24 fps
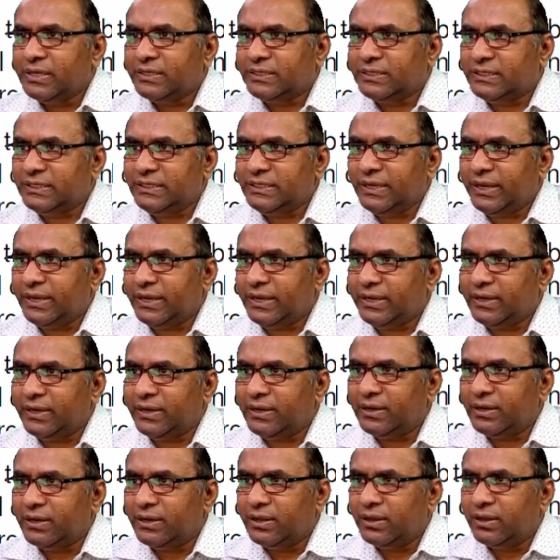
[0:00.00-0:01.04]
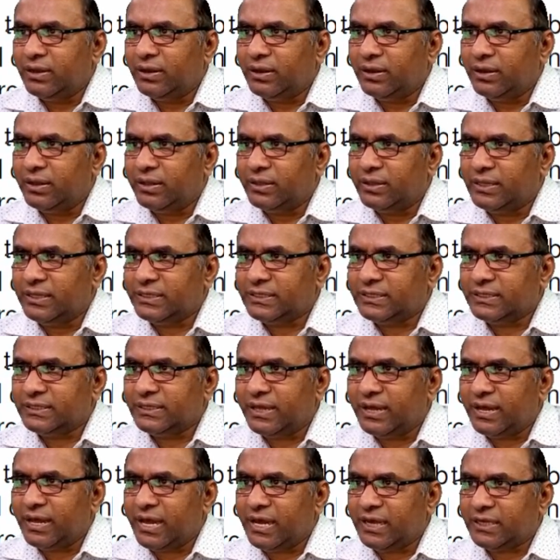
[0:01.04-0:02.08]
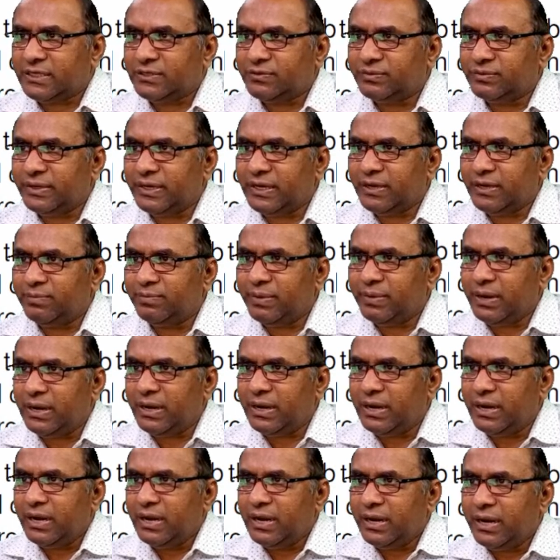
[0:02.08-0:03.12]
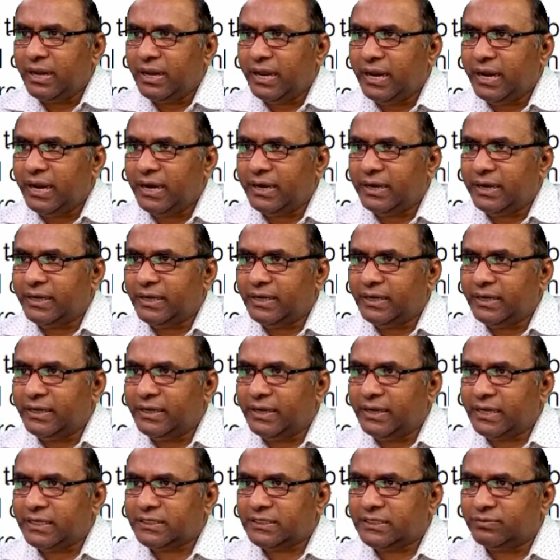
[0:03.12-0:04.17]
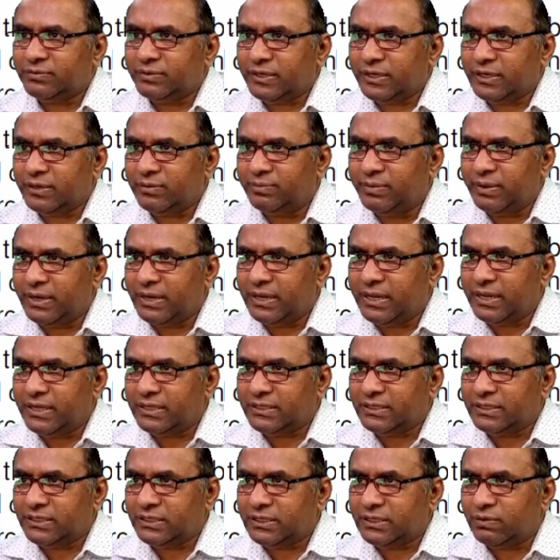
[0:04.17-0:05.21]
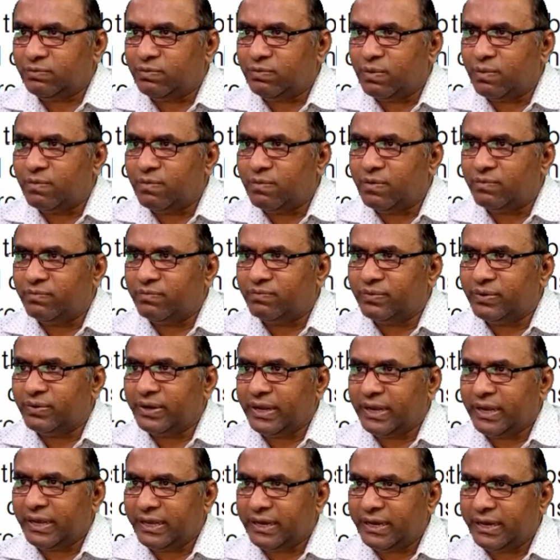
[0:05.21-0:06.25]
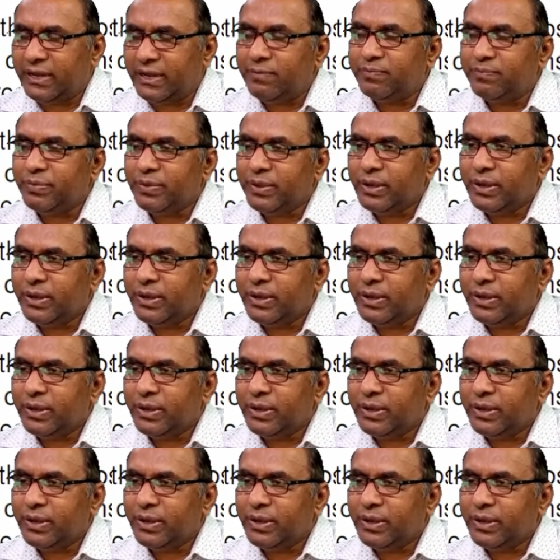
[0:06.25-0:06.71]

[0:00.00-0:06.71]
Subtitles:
See here, this is the x variable, and x variable is in the form of array